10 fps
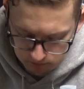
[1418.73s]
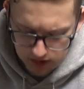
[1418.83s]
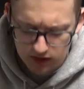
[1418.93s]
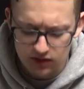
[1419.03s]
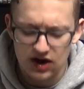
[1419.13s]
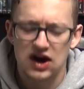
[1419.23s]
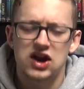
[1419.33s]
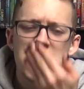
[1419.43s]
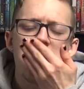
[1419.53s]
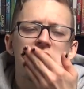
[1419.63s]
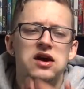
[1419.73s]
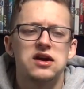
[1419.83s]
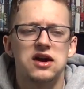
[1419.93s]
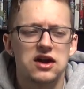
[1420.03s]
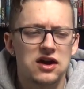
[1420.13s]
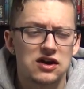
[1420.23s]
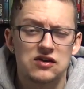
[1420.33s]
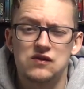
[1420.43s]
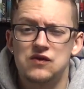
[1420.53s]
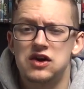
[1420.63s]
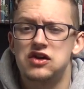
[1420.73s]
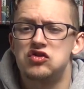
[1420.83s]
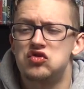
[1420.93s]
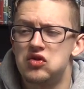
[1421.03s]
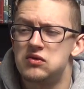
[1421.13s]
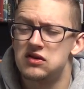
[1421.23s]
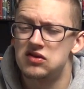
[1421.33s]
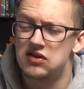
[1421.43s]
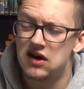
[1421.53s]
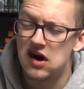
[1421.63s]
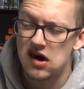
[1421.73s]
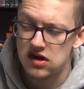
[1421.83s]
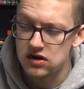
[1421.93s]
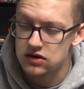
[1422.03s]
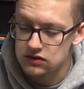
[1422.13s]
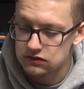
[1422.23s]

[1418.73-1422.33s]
Oh, God. And I'm gonna fucking choke and die.